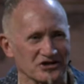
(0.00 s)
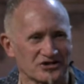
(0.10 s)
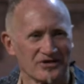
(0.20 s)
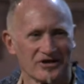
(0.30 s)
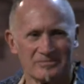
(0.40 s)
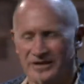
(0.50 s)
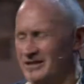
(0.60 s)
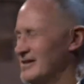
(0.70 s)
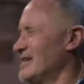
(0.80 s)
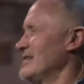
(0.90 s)
it triggered me.
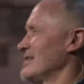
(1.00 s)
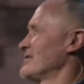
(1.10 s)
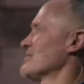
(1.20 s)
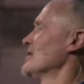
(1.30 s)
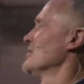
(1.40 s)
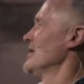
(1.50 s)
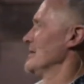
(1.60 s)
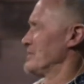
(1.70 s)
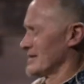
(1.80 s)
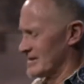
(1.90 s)
Grow
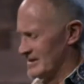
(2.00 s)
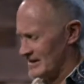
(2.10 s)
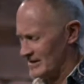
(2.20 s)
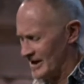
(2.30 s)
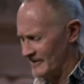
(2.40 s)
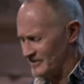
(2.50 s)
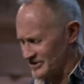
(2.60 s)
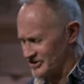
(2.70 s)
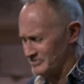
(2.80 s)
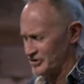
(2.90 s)
up, get a life,
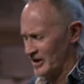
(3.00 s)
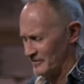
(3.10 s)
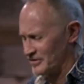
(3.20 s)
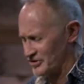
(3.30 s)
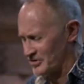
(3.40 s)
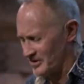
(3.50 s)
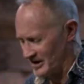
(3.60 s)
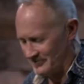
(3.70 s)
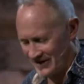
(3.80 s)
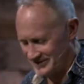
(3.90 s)
get some
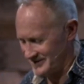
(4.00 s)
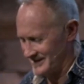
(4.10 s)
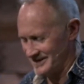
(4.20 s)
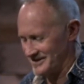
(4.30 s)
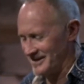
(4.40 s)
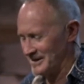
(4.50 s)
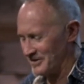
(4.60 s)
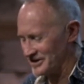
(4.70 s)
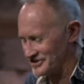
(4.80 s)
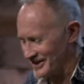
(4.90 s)
self-control. That's all I'm
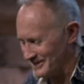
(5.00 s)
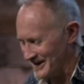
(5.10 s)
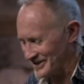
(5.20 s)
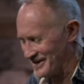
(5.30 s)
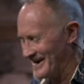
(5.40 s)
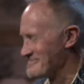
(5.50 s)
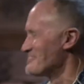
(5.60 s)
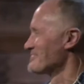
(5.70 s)
going to say about that.